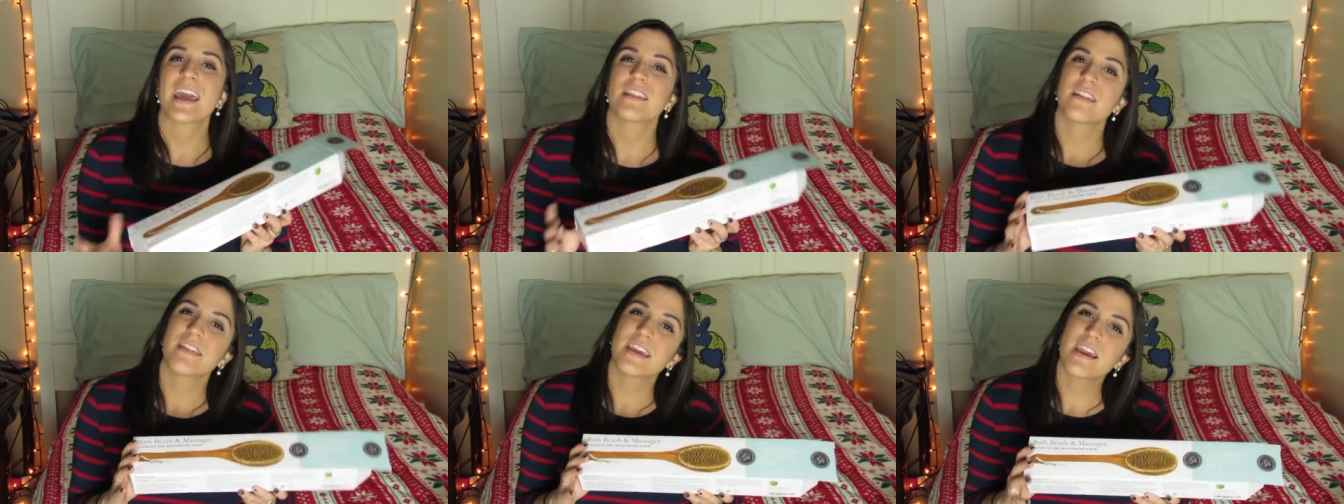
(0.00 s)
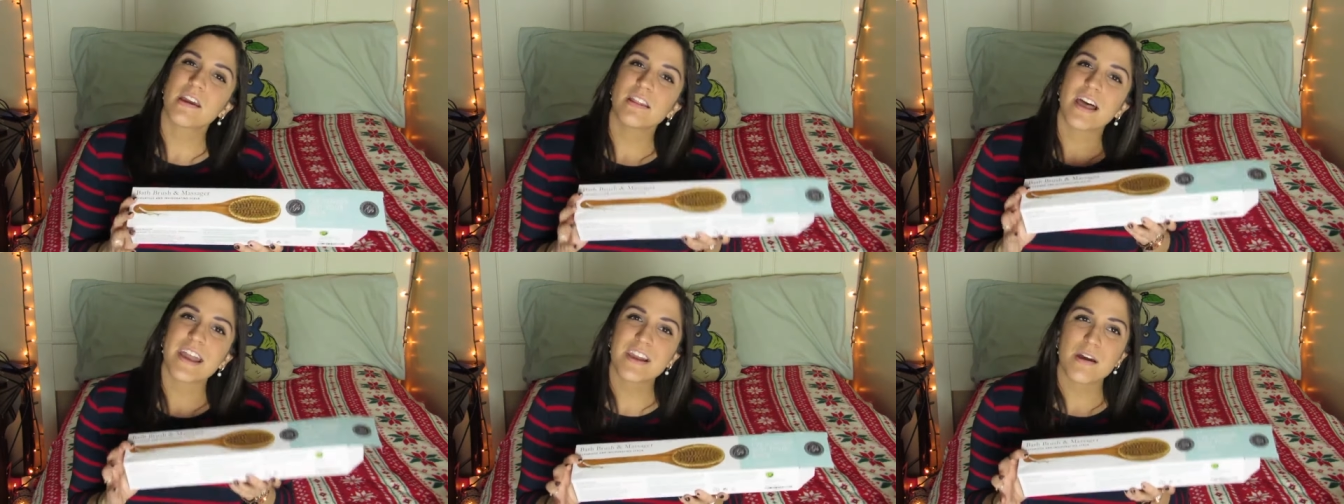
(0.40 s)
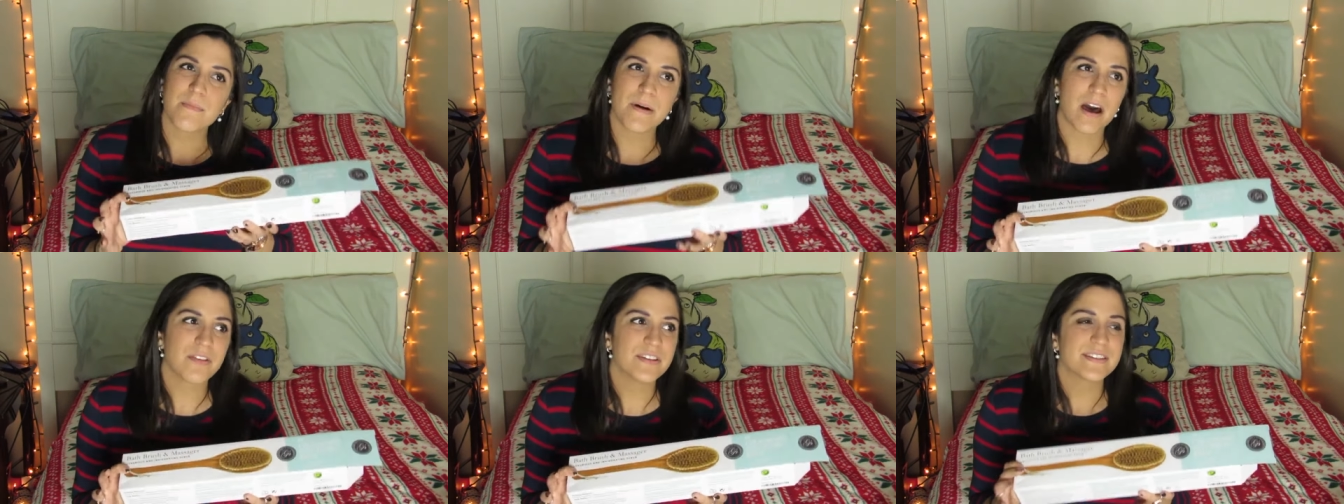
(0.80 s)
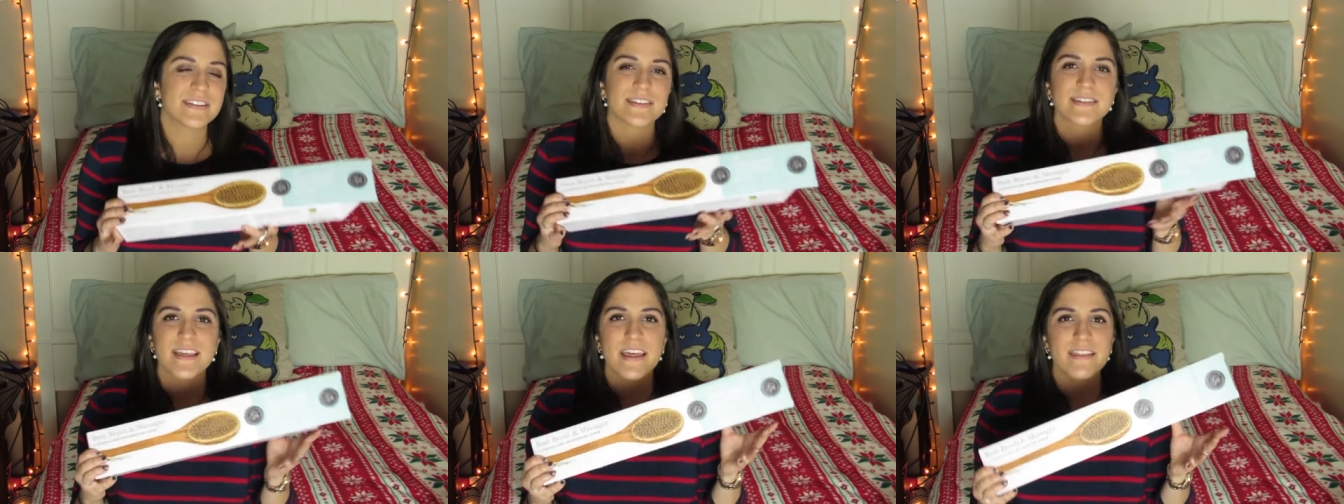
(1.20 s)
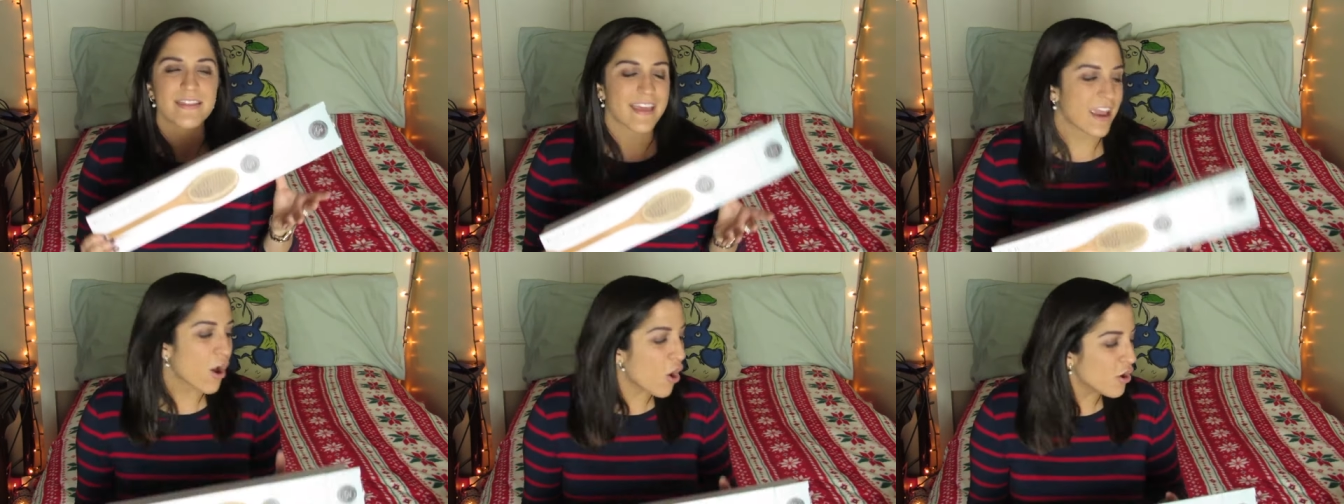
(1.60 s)
And the thing I like about this is that
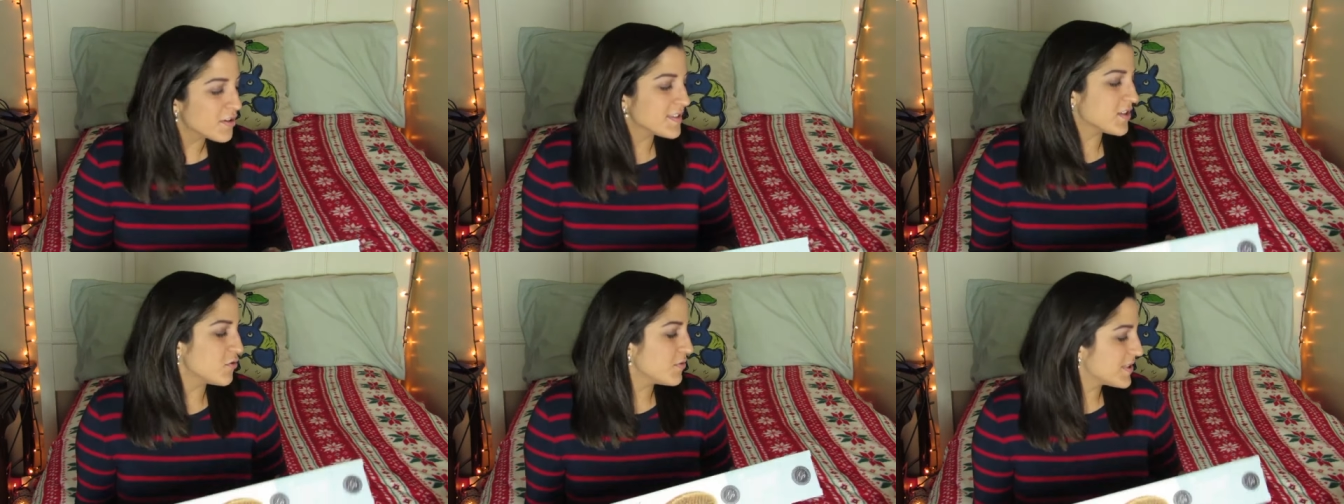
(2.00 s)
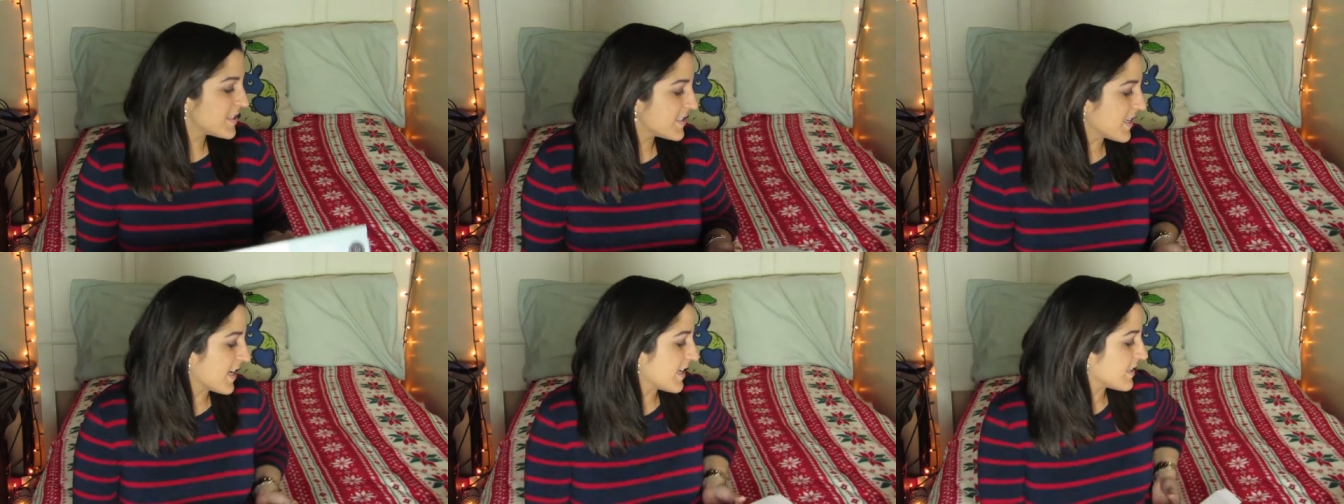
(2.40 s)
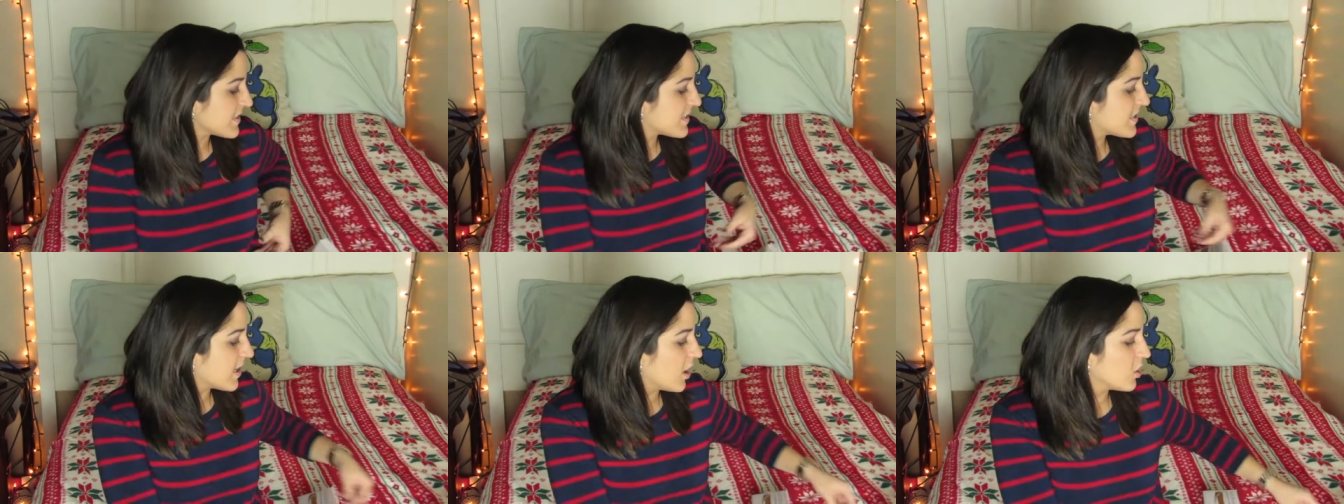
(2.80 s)
they also sent,